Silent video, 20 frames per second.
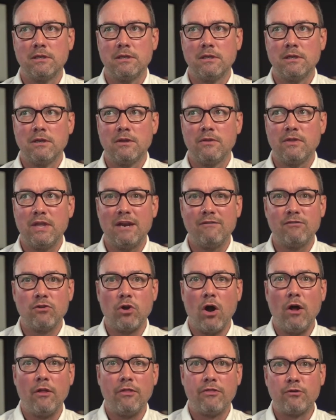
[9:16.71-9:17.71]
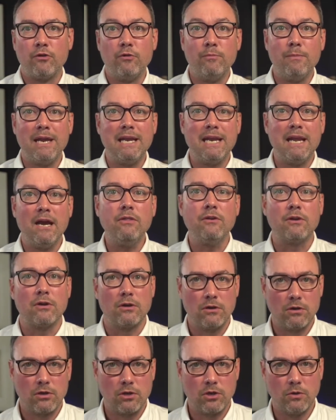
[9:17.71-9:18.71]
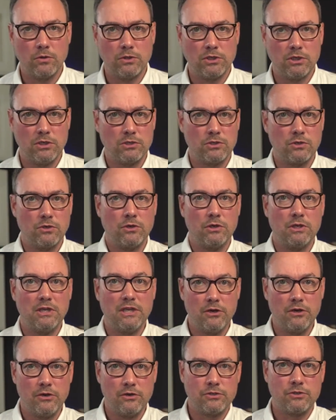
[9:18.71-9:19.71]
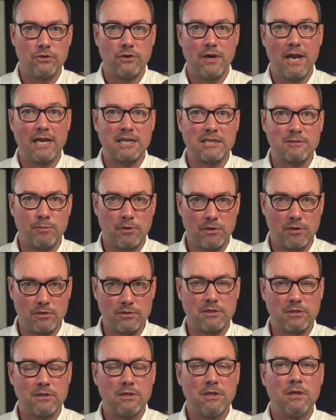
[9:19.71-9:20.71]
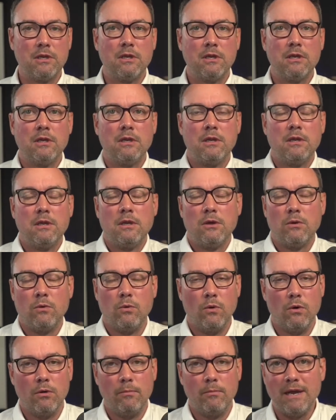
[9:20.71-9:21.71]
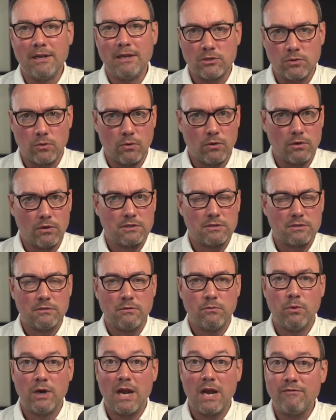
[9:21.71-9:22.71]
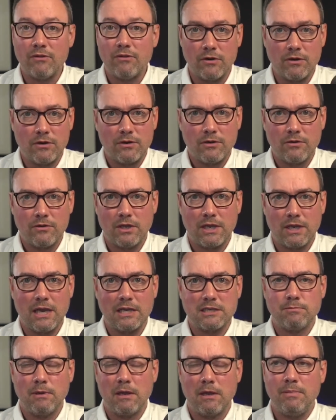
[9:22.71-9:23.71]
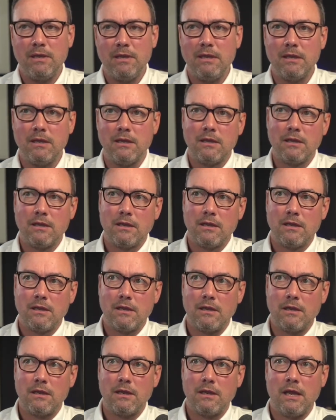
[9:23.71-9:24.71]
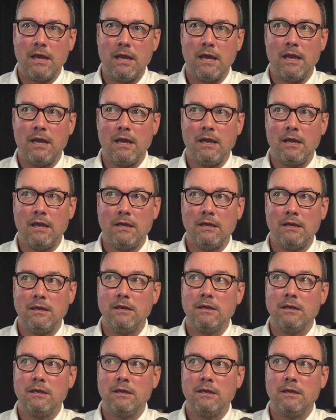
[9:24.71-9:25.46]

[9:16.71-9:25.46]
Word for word: that have gone through many other coaches or leaders or experts or mentors, whatever the case might be. And